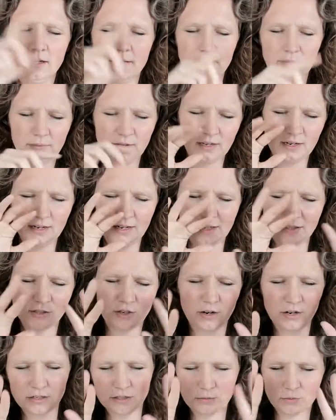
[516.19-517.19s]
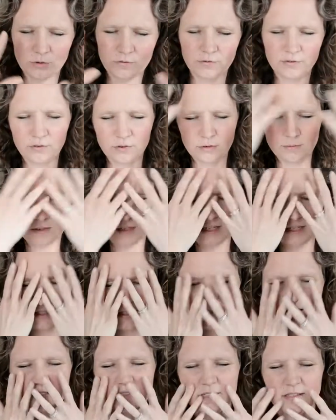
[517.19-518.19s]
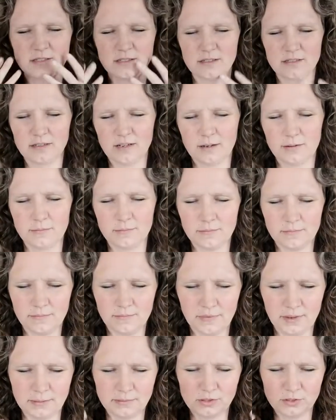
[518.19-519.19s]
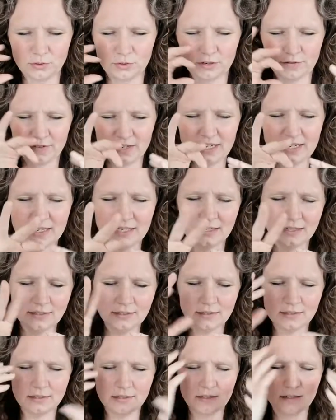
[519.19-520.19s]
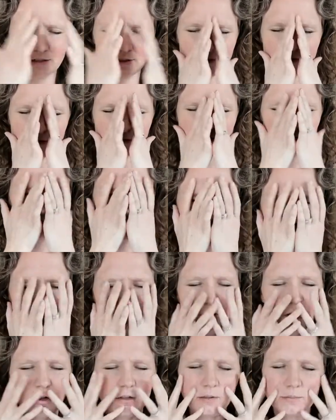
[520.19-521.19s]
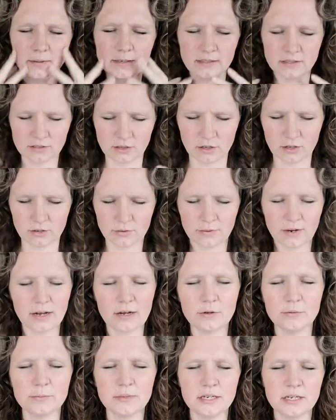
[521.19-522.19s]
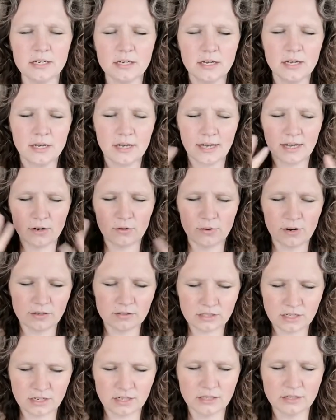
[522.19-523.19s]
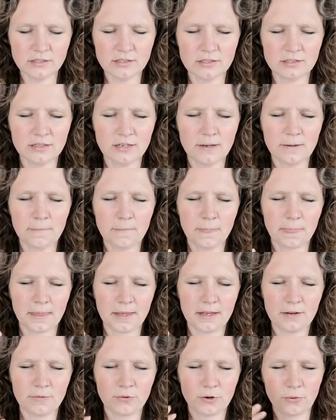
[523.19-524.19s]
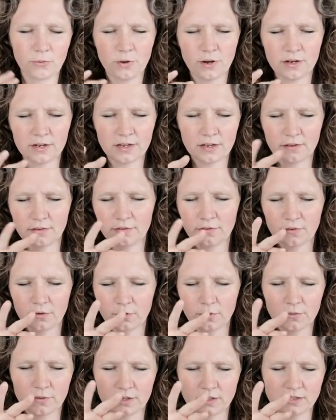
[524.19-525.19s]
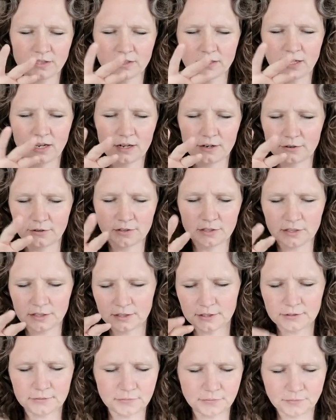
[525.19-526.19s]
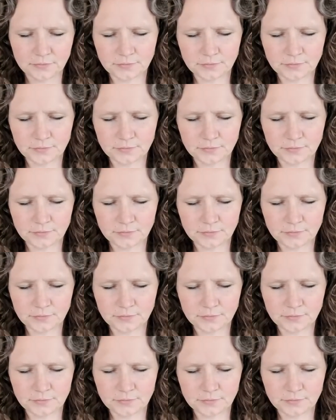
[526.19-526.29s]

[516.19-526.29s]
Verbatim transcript: Man, it's hard to move through because I'm sort of in it, you know. So it's like bulbous all around me and around us, and we're walking through this tunnel here.